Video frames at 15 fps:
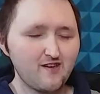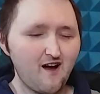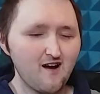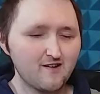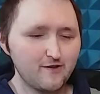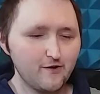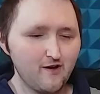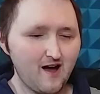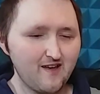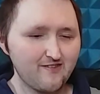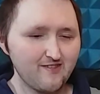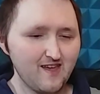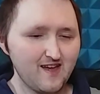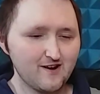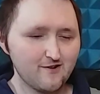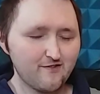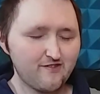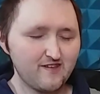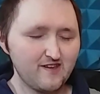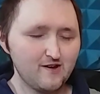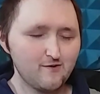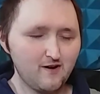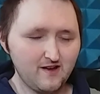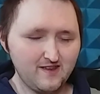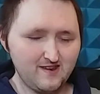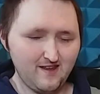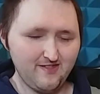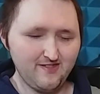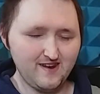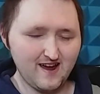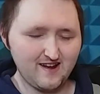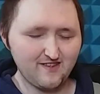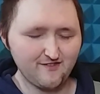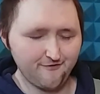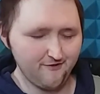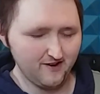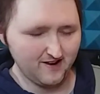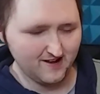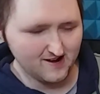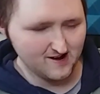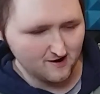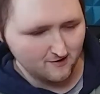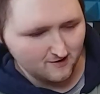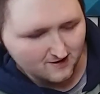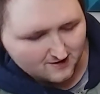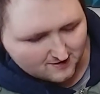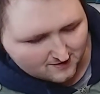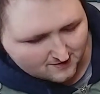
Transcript: talk to you guys later and see you in the next video.